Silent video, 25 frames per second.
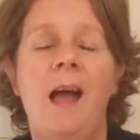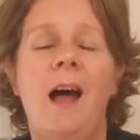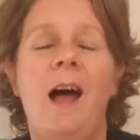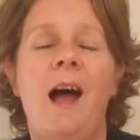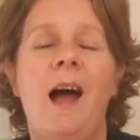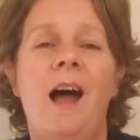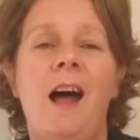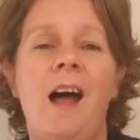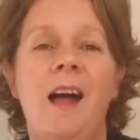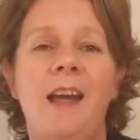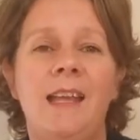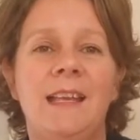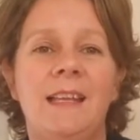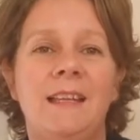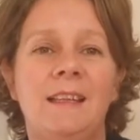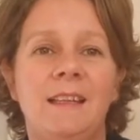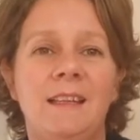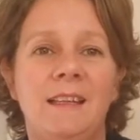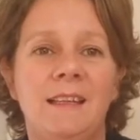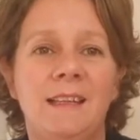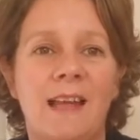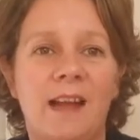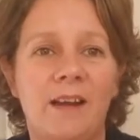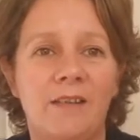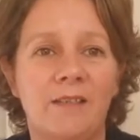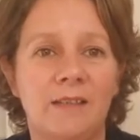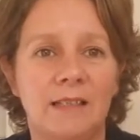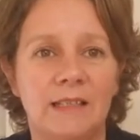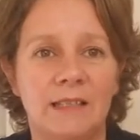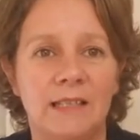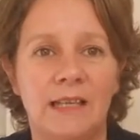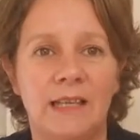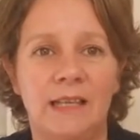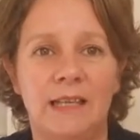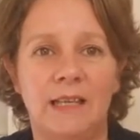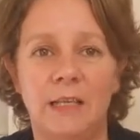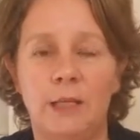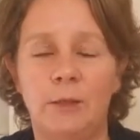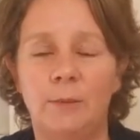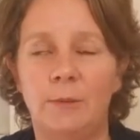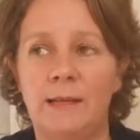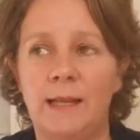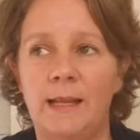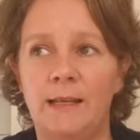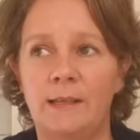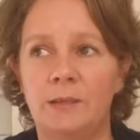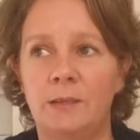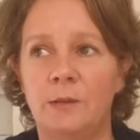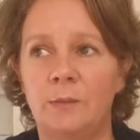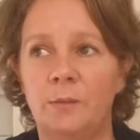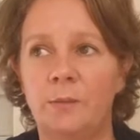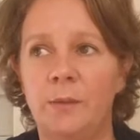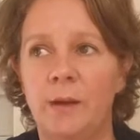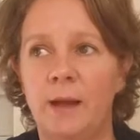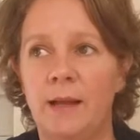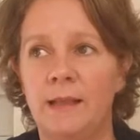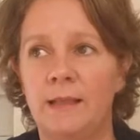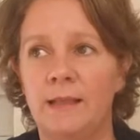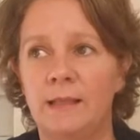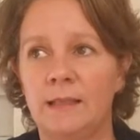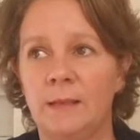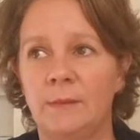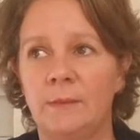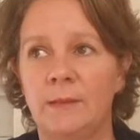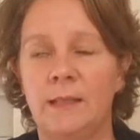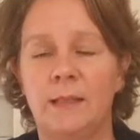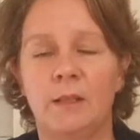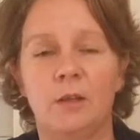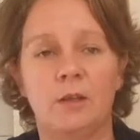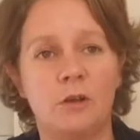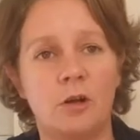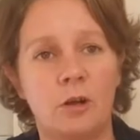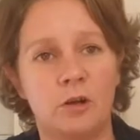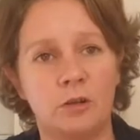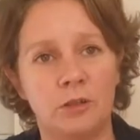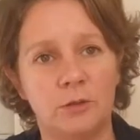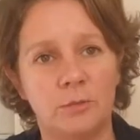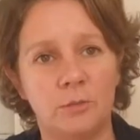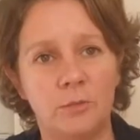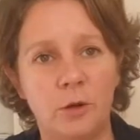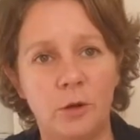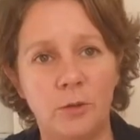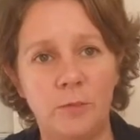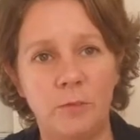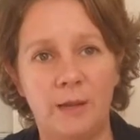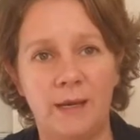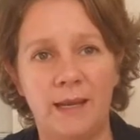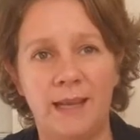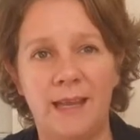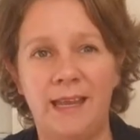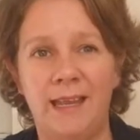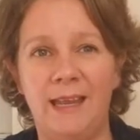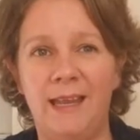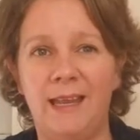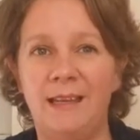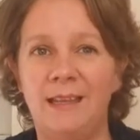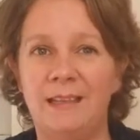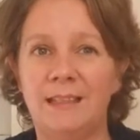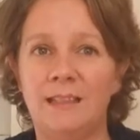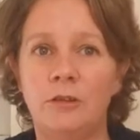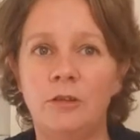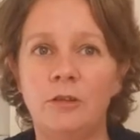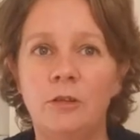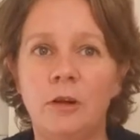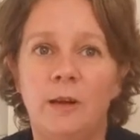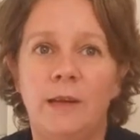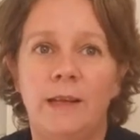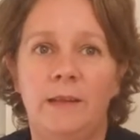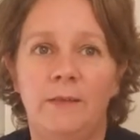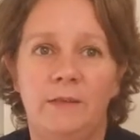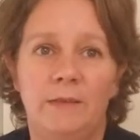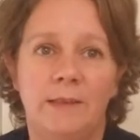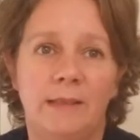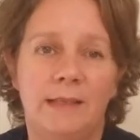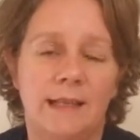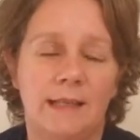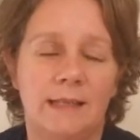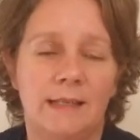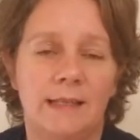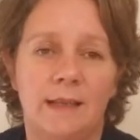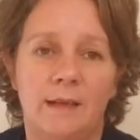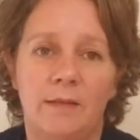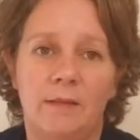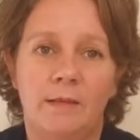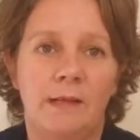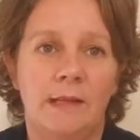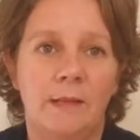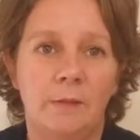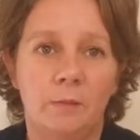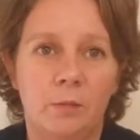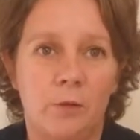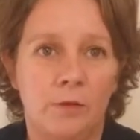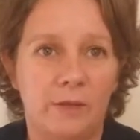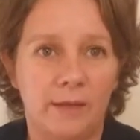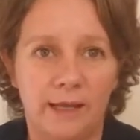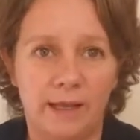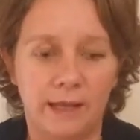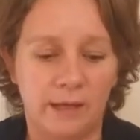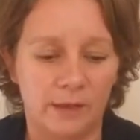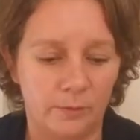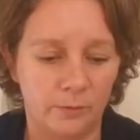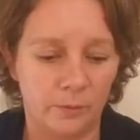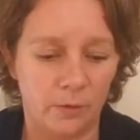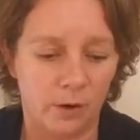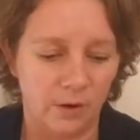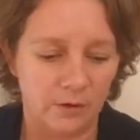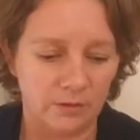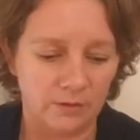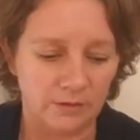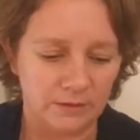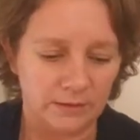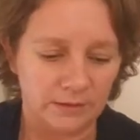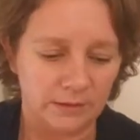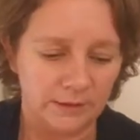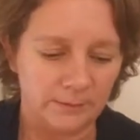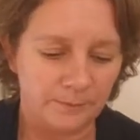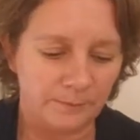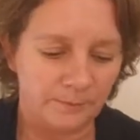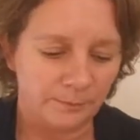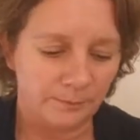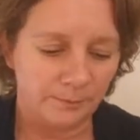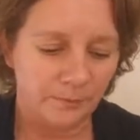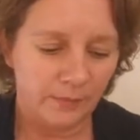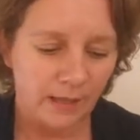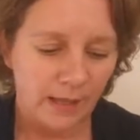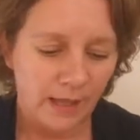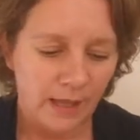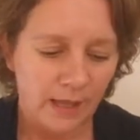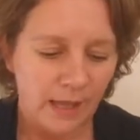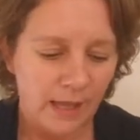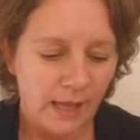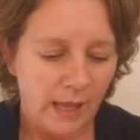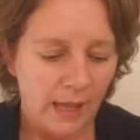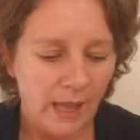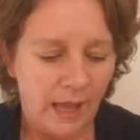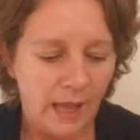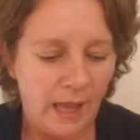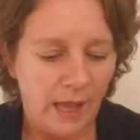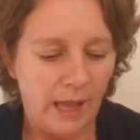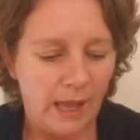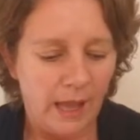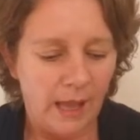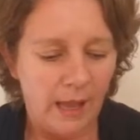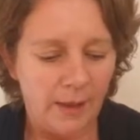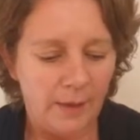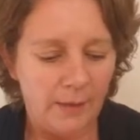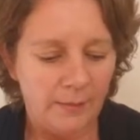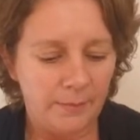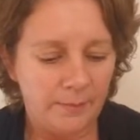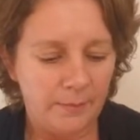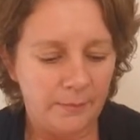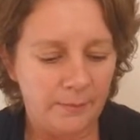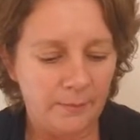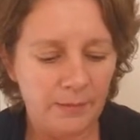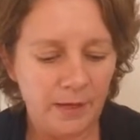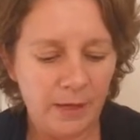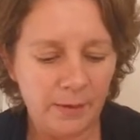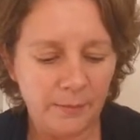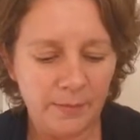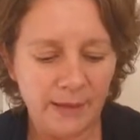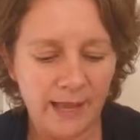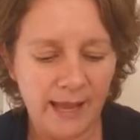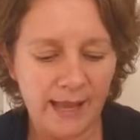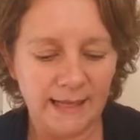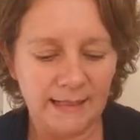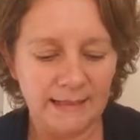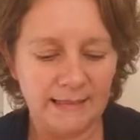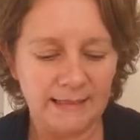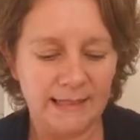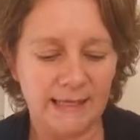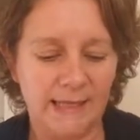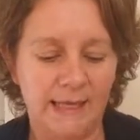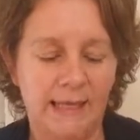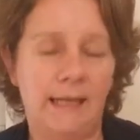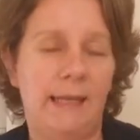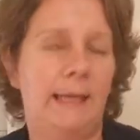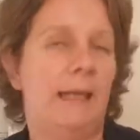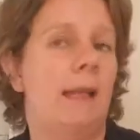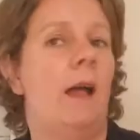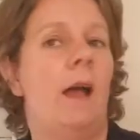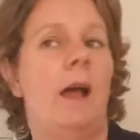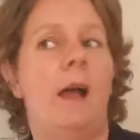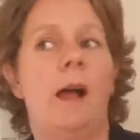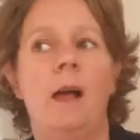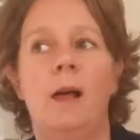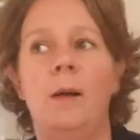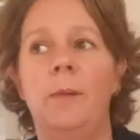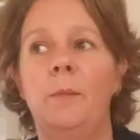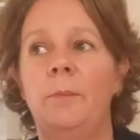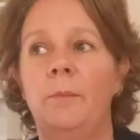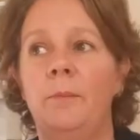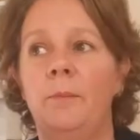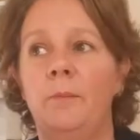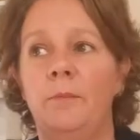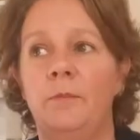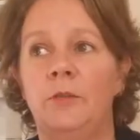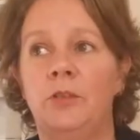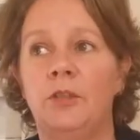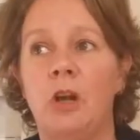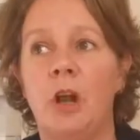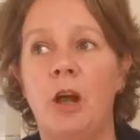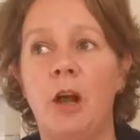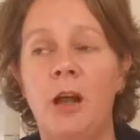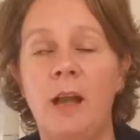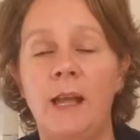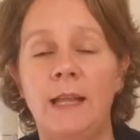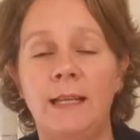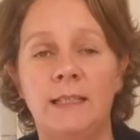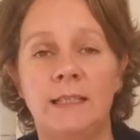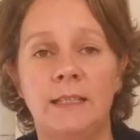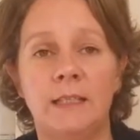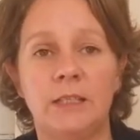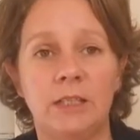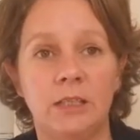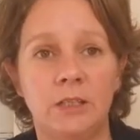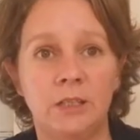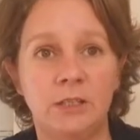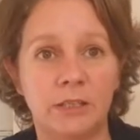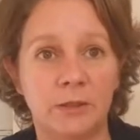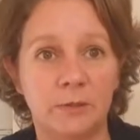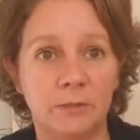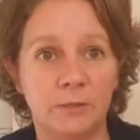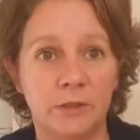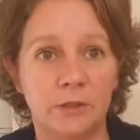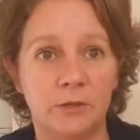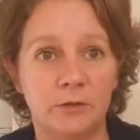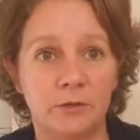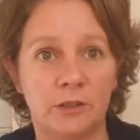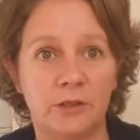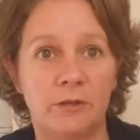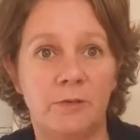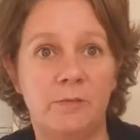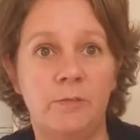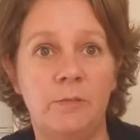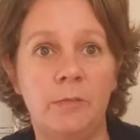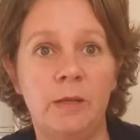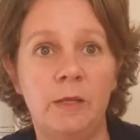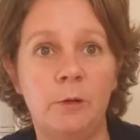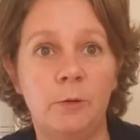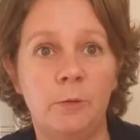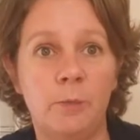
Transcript: I can guarantee you will end up buying something that costs more money and it's not even necessarily what they're going to want. Number eighteen, try to do some sort of meal